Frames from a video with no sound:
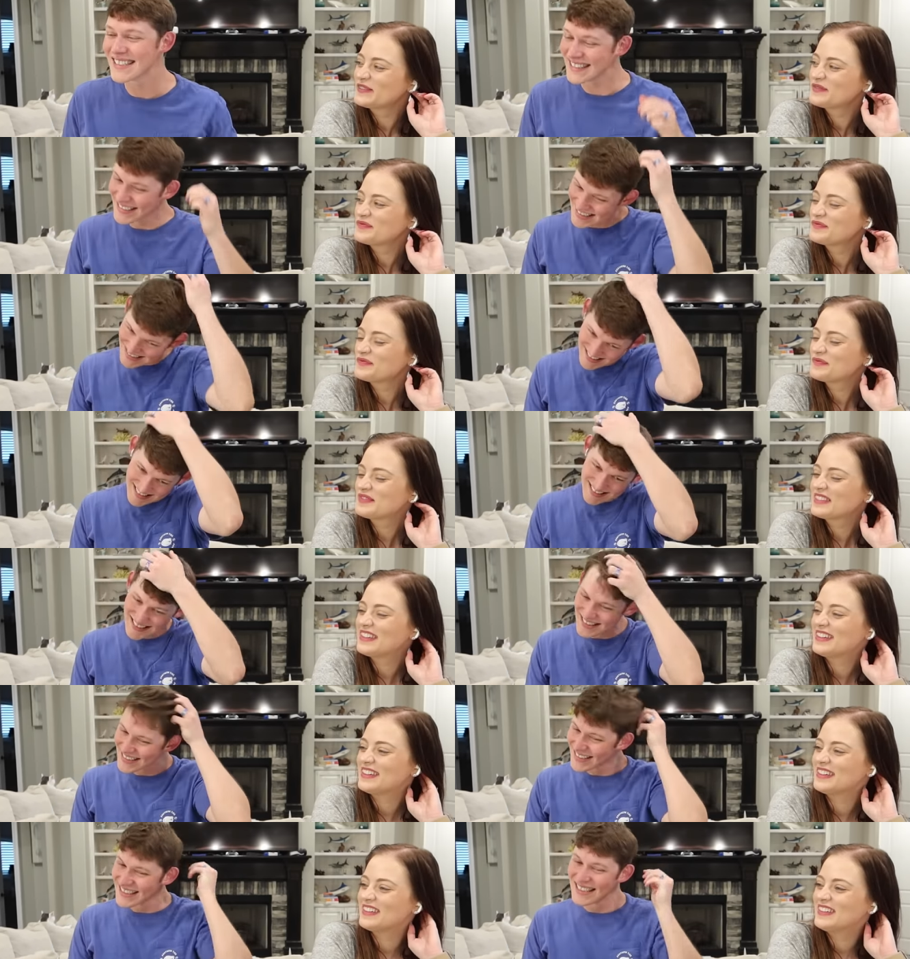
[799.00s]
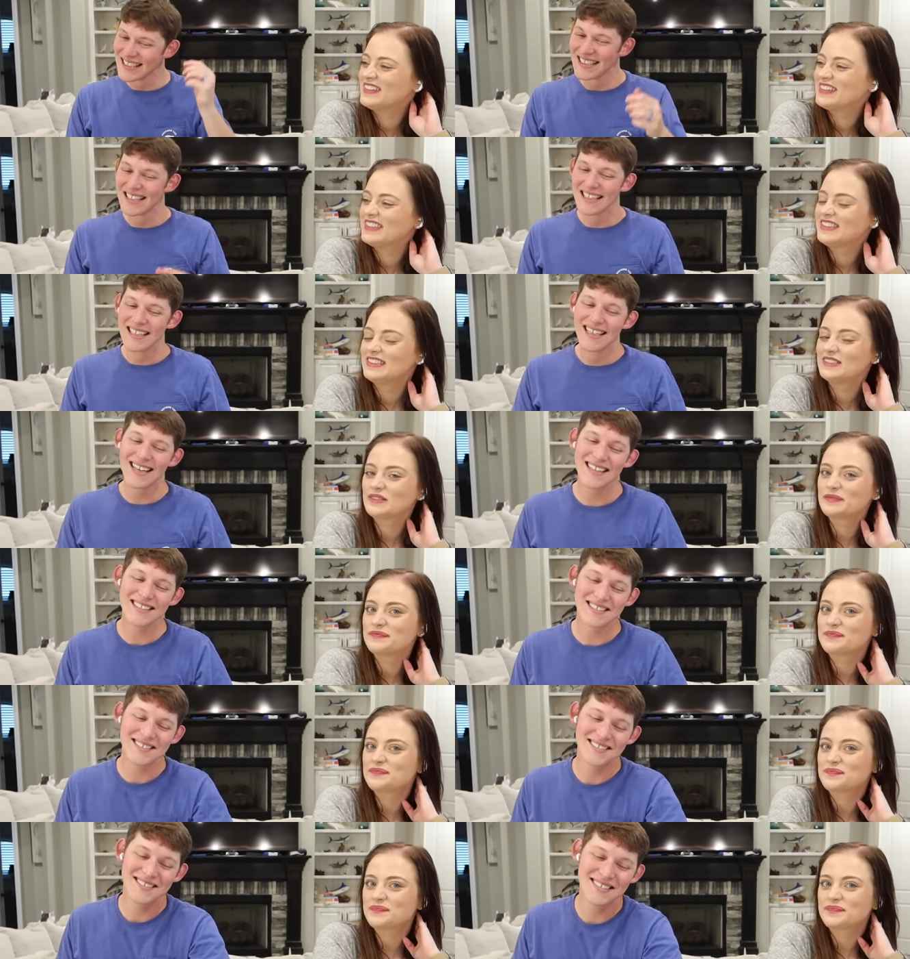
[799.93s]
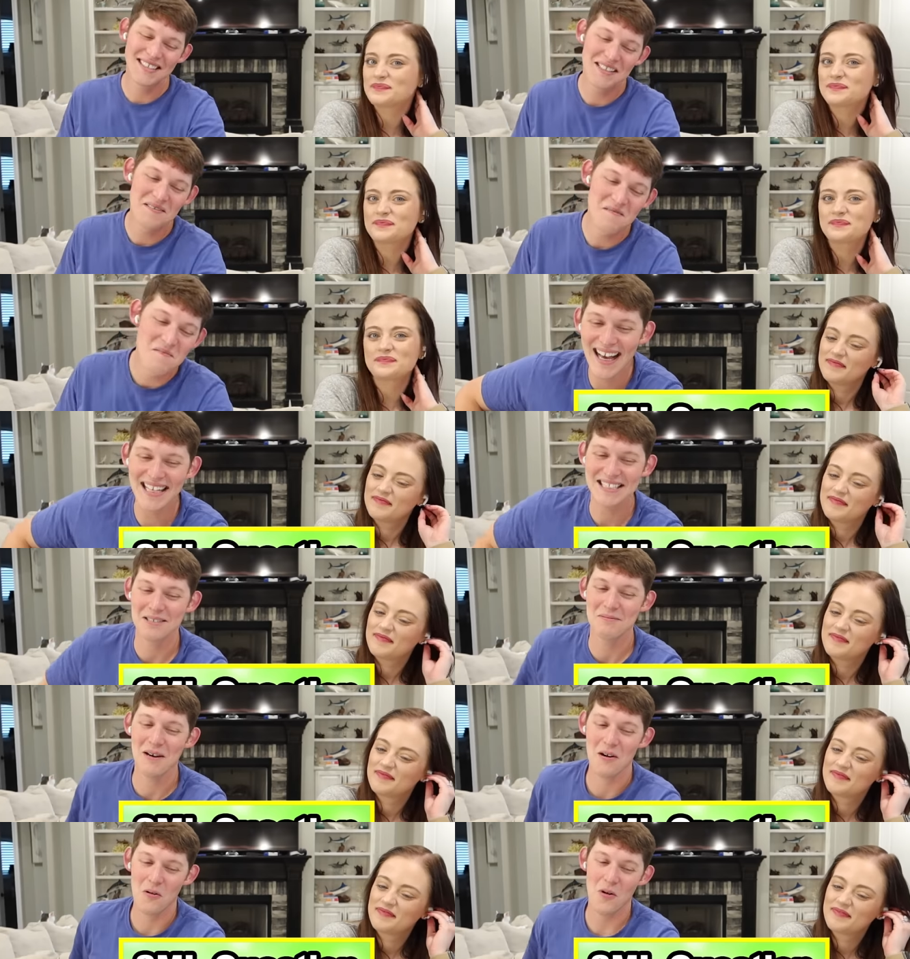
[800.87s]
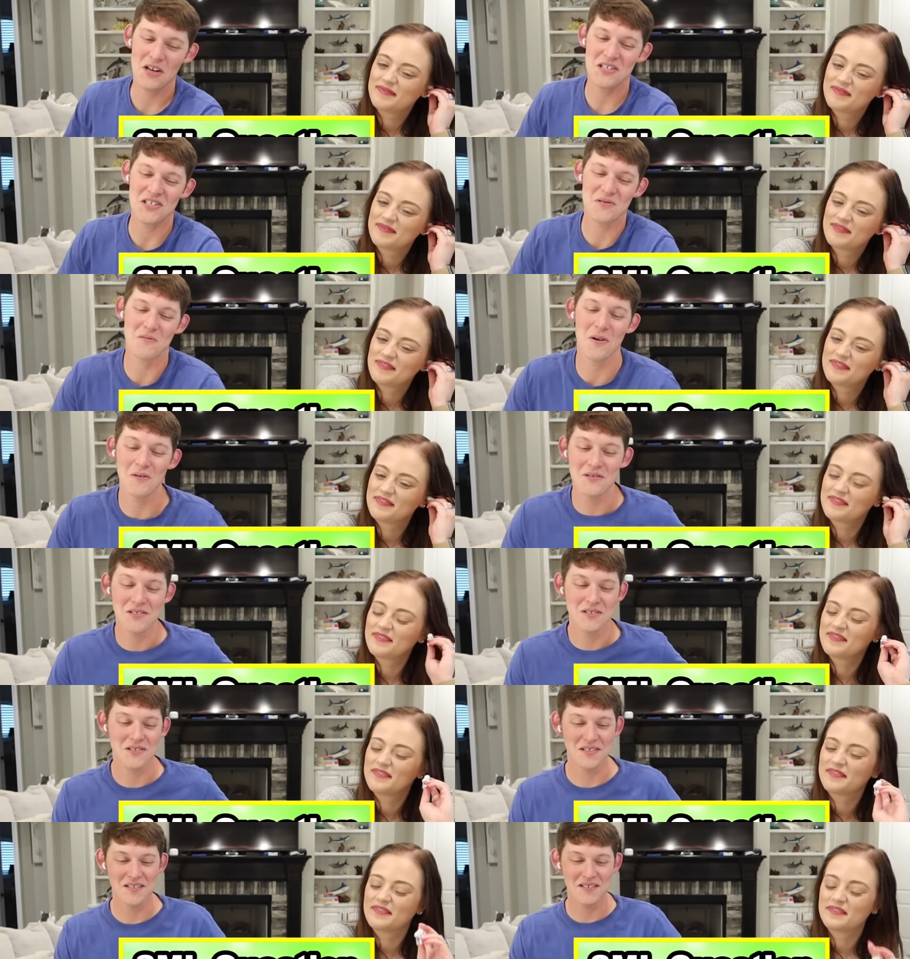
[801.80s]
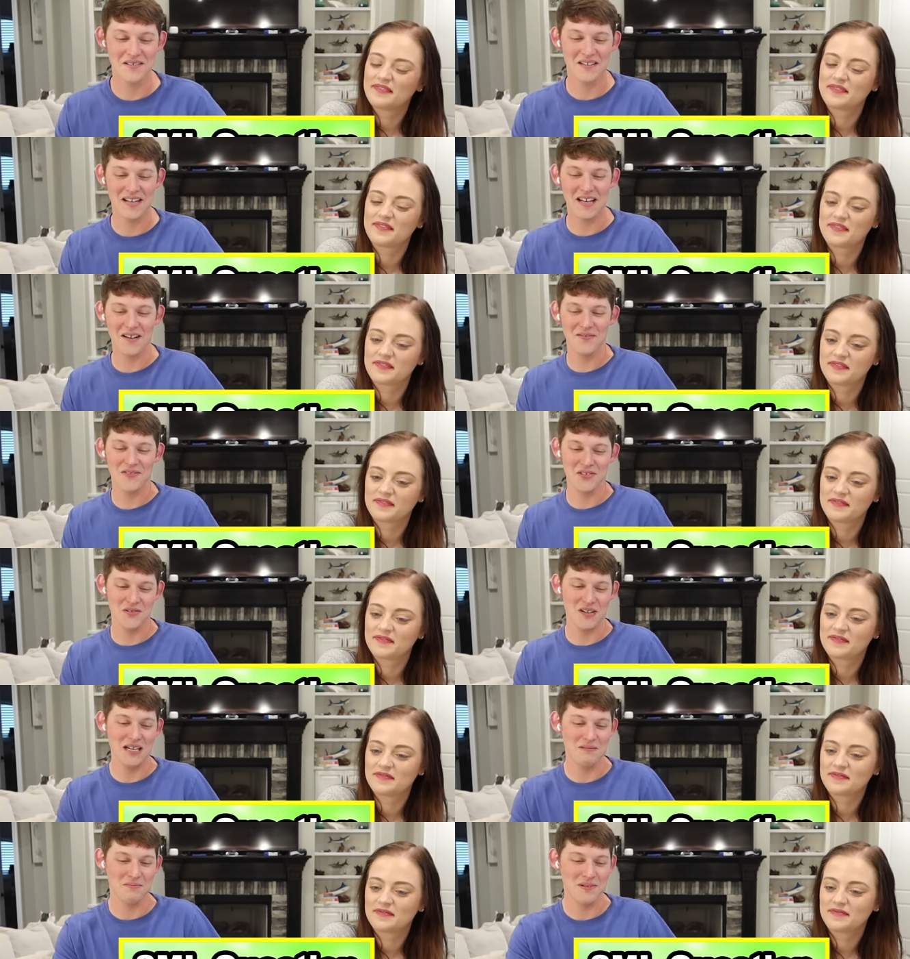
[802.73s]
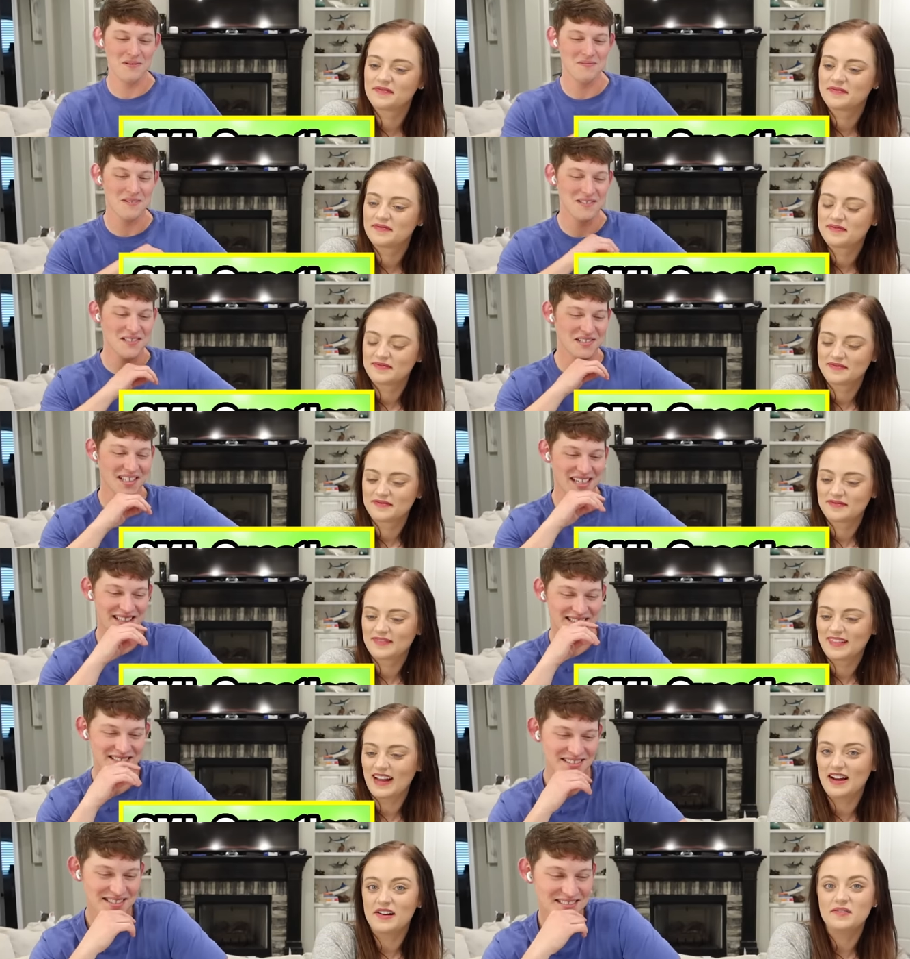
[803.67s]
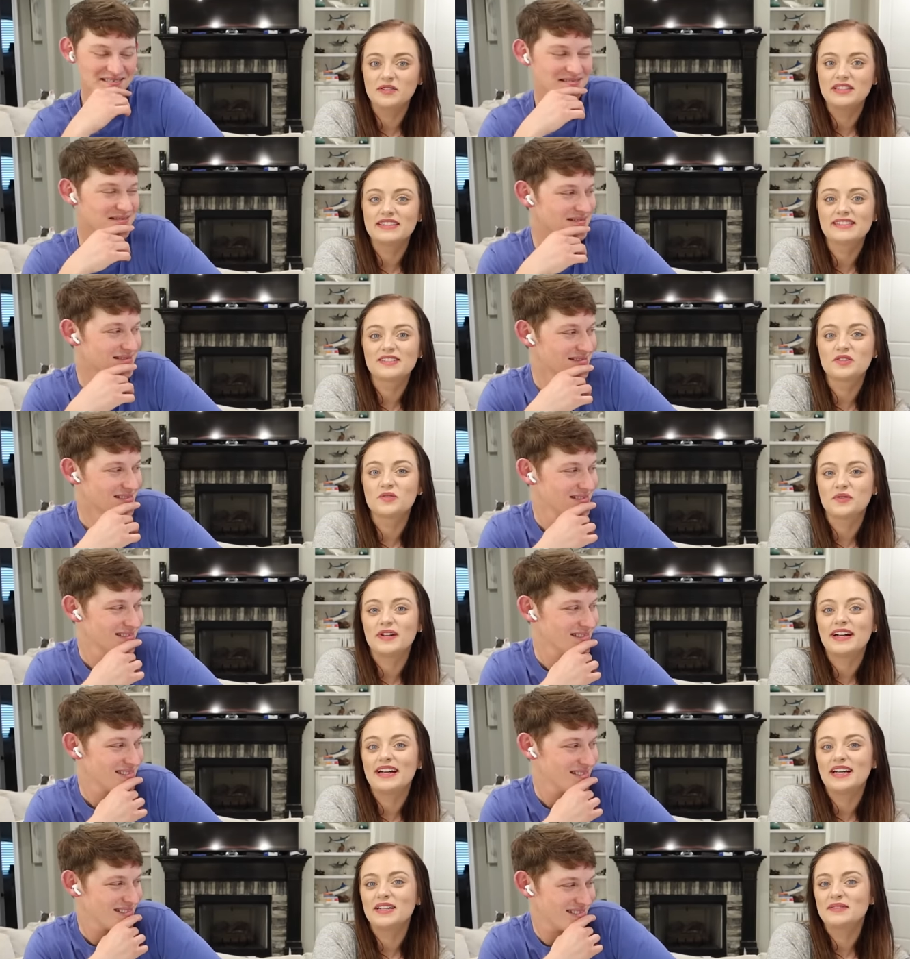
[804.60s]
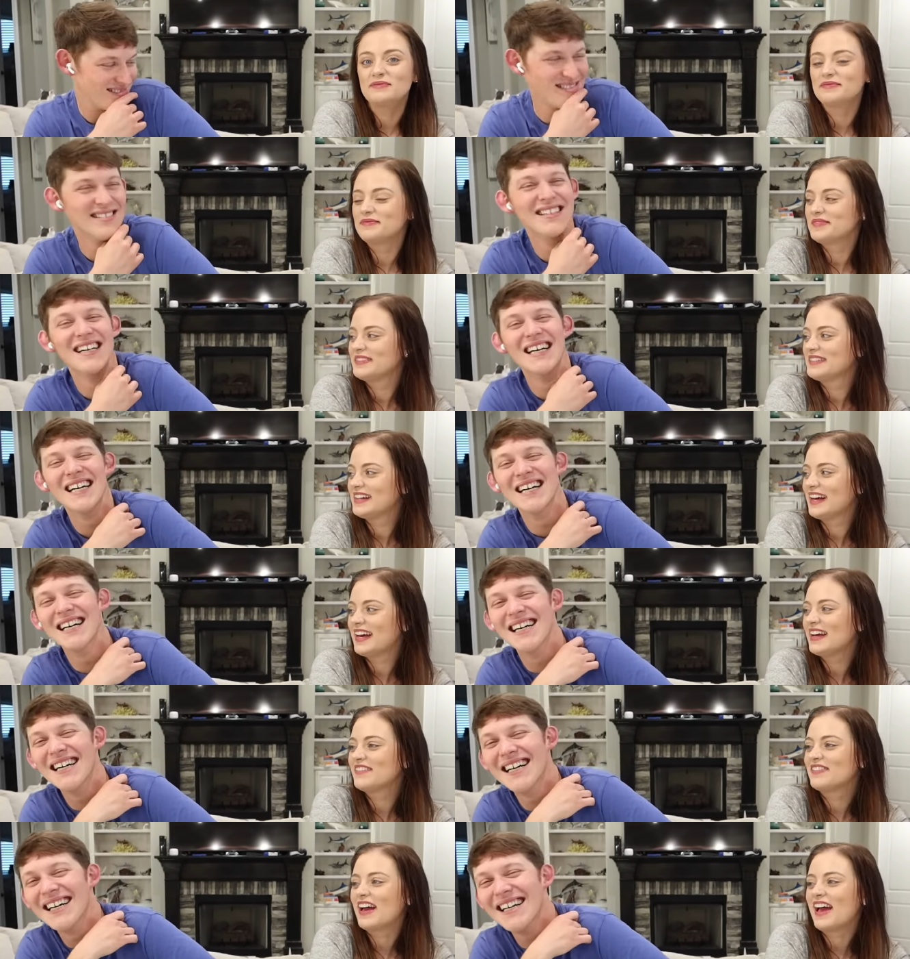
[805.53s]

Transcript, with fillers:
Speaker 1: my goodness. Ew. That's so good. S M L question, what would you do if Shrek pooped on your couch?
Speaker 2: I would scream. If